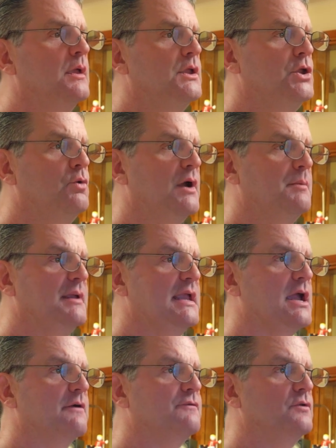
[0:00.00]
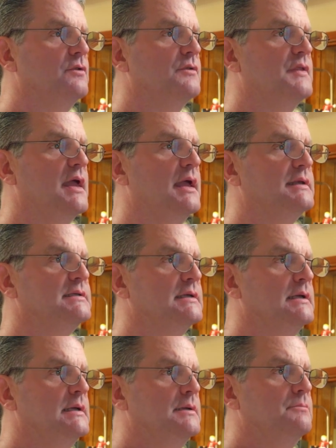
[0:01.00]
You want to be careful that
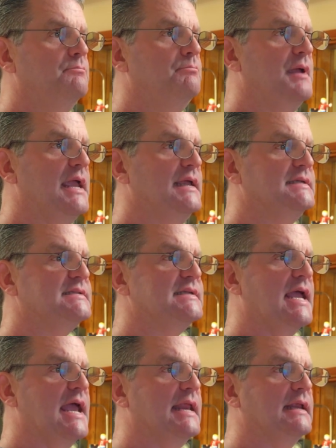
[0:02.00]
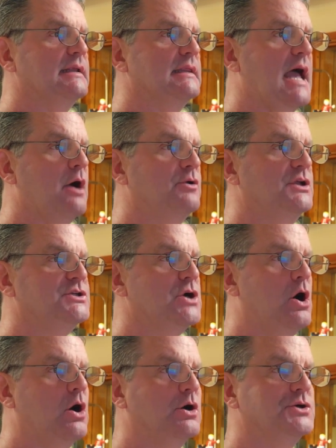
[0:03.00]
bass and loud
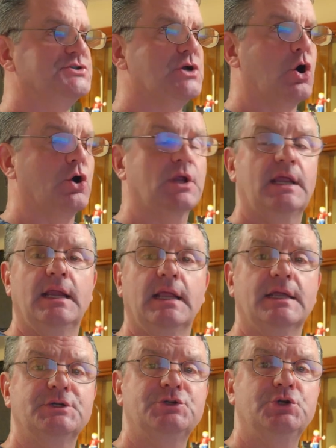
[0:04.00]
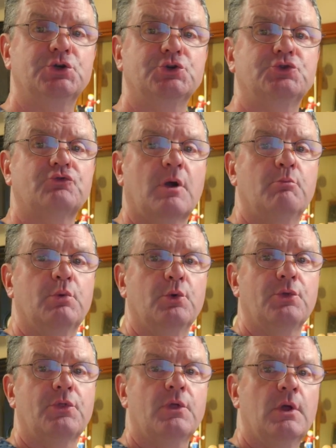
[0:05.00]
guitars aren't getting into your drum
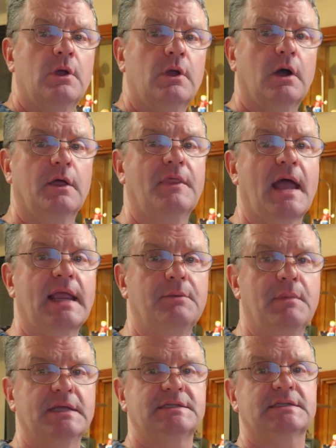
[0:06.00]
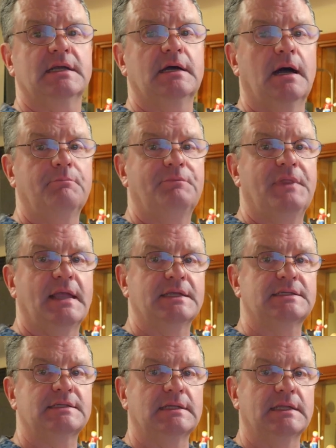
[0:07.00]
booth. That can mess up
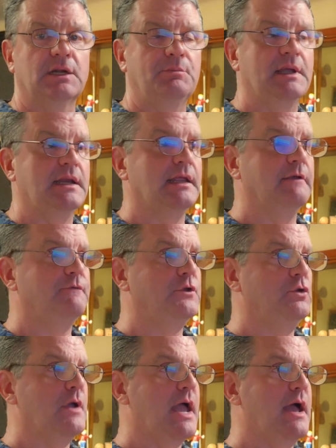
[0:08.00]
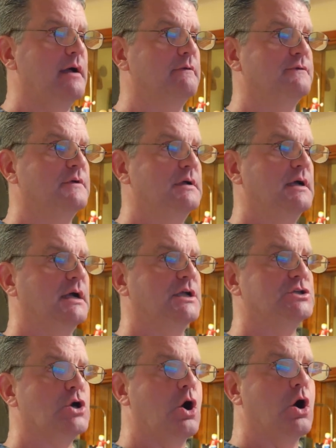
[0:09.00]
things a little bit if you have a
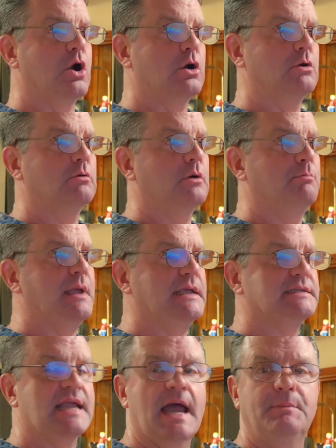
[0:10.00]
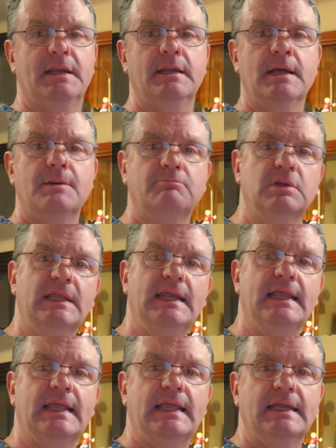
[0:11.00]
guitar or a bass cabinet
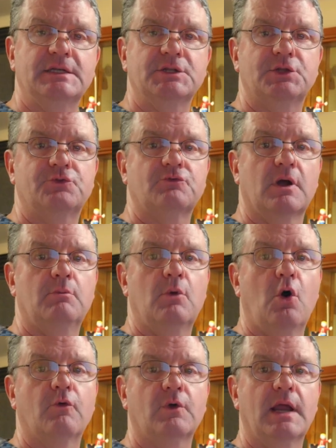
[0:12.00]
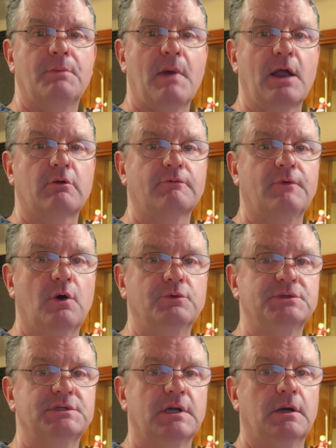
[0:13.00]
bleeding into the drum overhead
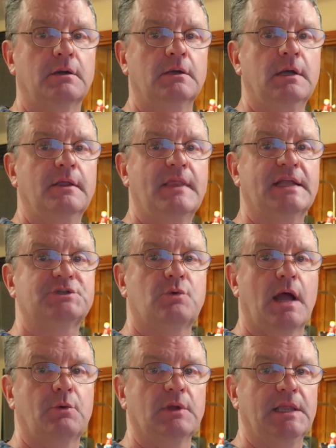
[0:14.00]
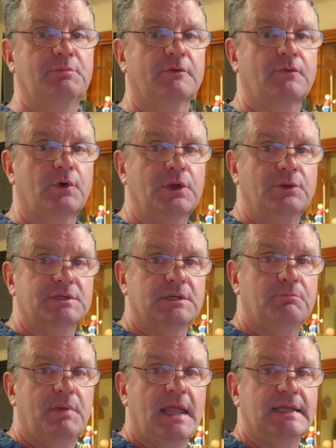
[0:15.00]
microphones. That's why I really prefer
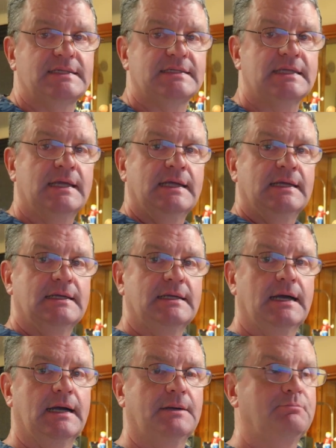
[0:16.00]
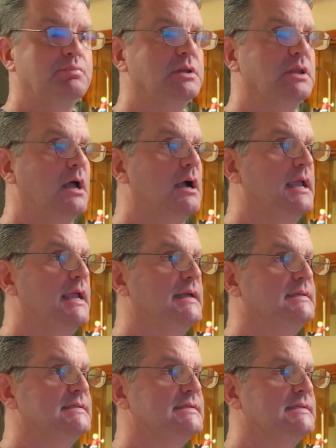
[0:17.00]
using bass
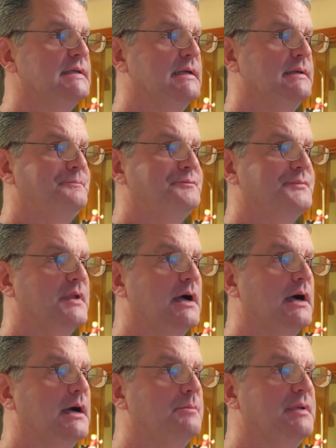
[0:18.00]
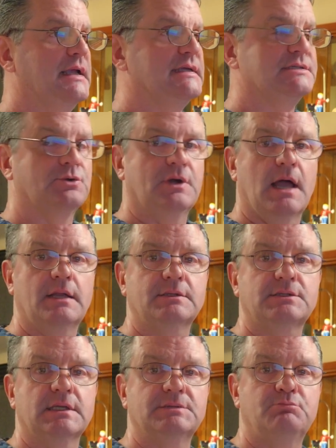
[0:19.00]
plug-ins, because they're
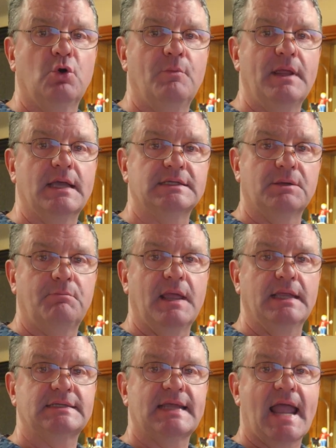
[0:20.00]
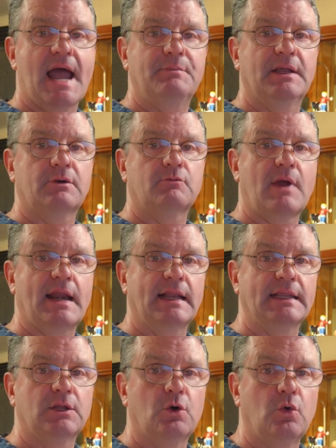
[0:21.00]
not as boomy as a bass cabinet
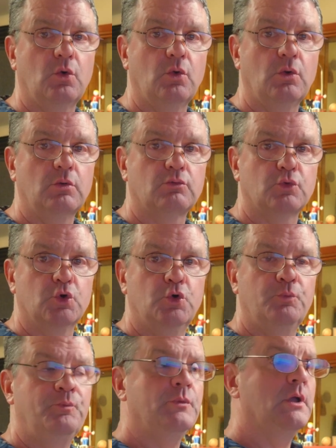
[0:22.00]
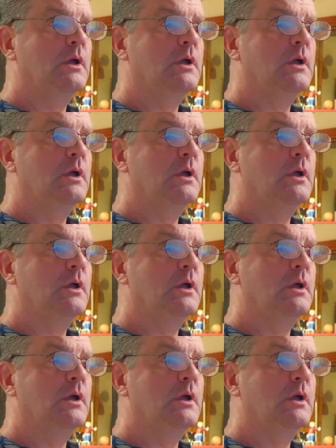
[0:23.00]
rattling the whole room.